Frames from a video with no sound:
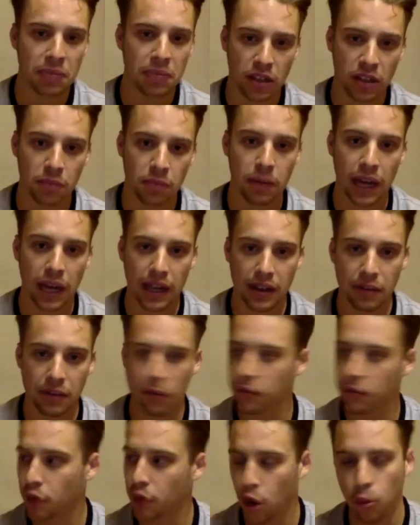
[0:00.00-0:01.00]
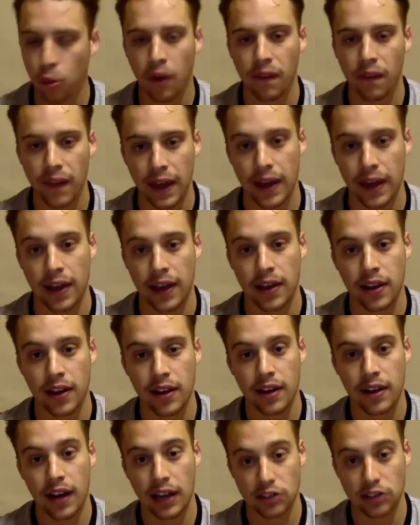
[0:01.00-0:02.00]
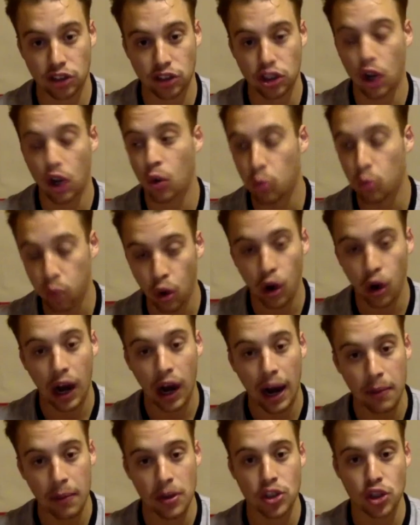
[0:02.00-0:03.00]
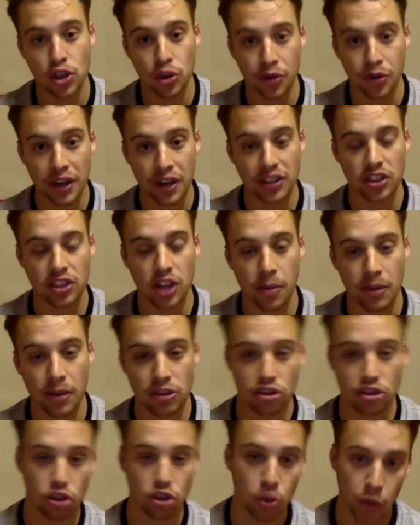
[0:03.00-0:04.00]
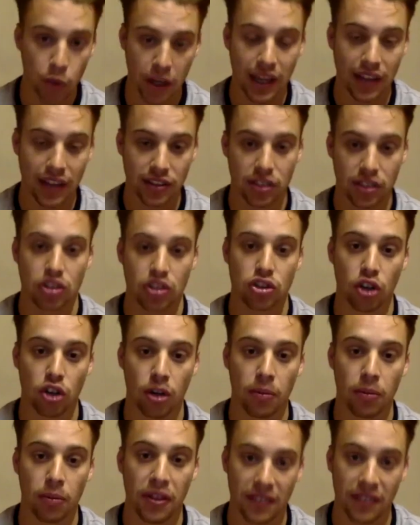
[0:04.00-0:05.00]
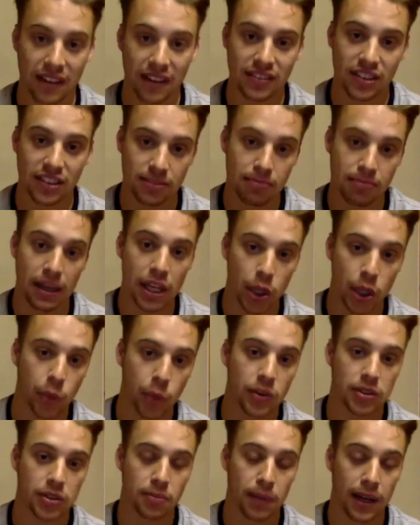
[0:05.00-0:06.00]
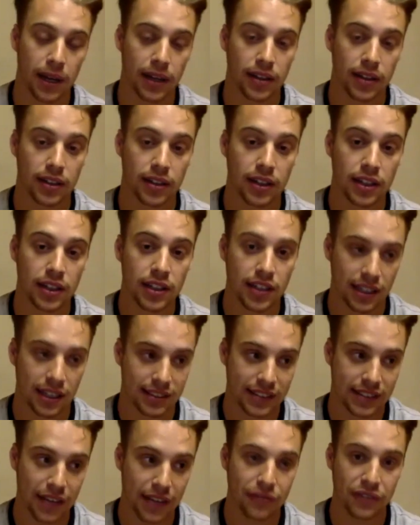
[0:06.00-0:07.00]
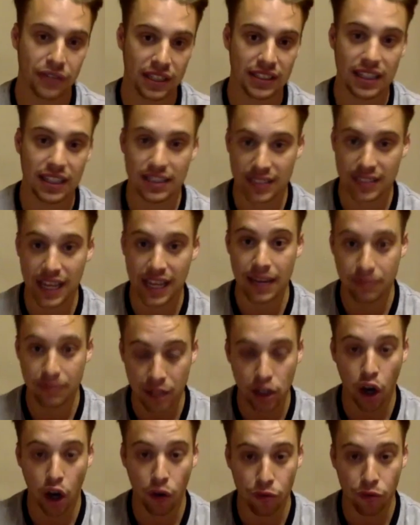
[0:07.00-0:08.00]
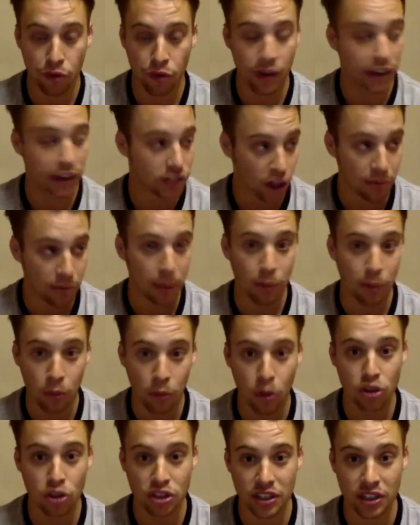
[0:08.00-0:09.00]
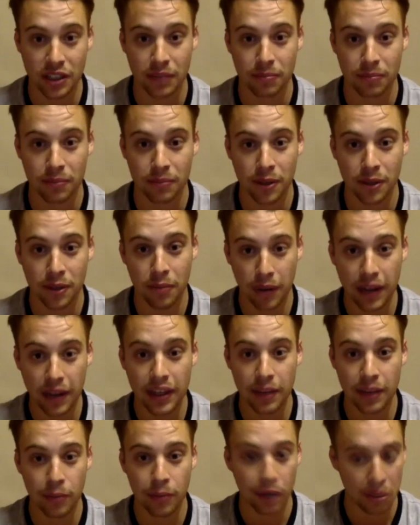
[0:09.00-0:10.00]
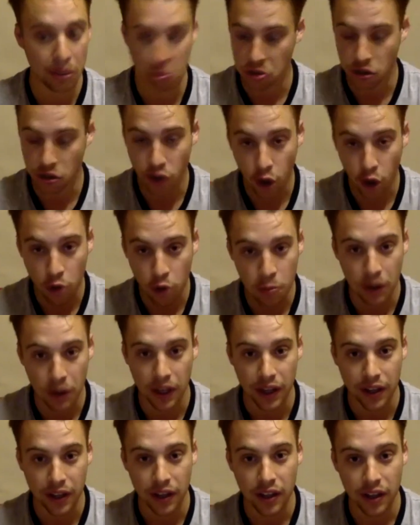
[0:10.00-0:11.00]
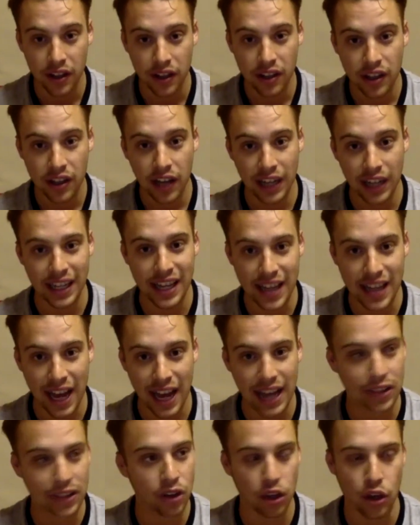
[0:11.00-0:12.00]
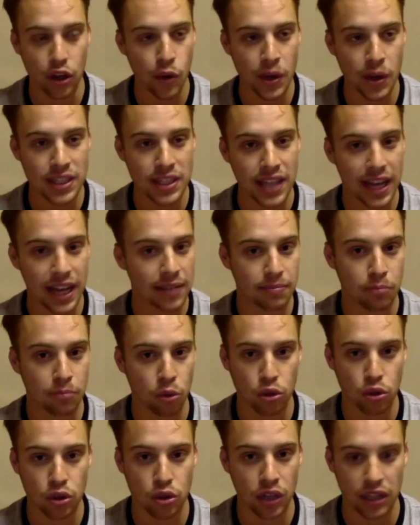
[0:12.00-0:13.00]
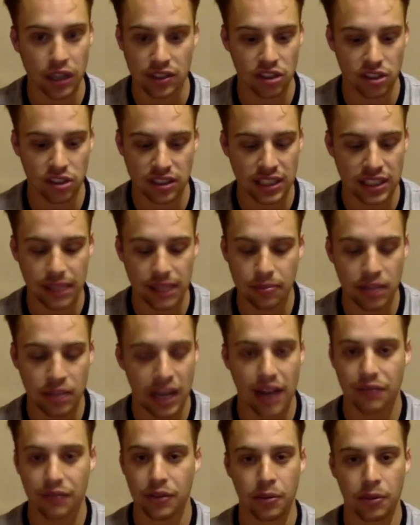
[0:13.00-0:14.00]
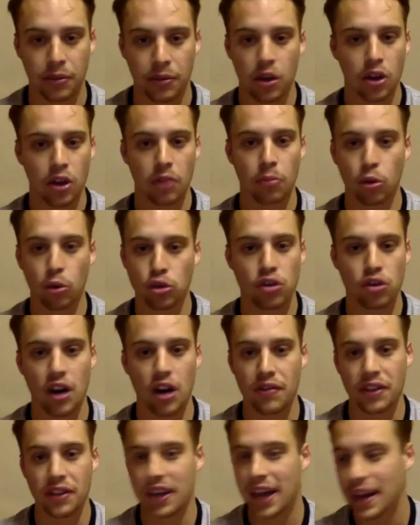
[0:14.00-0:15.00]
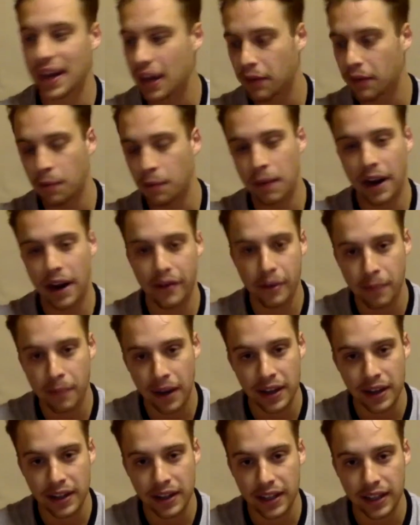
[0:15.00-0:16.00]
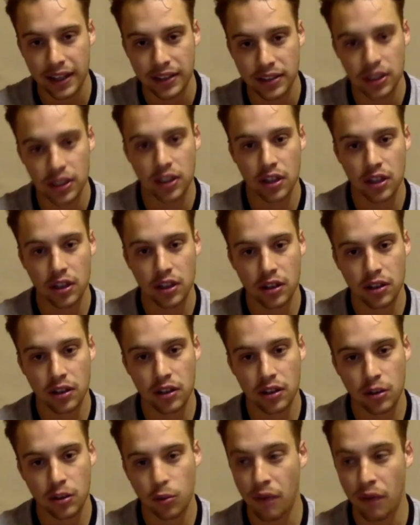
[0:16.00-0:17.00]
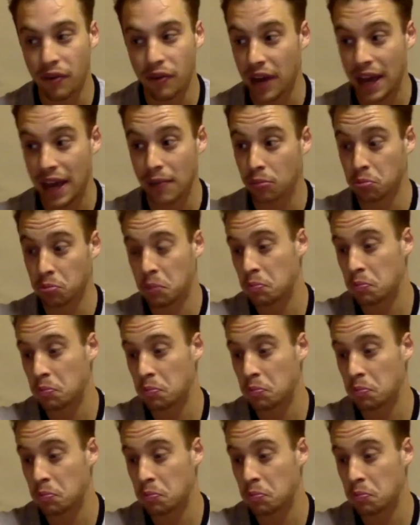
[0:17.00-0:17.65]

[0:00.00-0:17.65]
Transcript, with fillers: be able to play with no one there and show what how much grit and determination you want to get to. Yeah. I think that does make you as a player, and definitely did Thiem did go through that because I remember watching him play him when he was a nobody, and he had, he always had more. He just seemed to have the, more drive than any other player he played against. Whether he,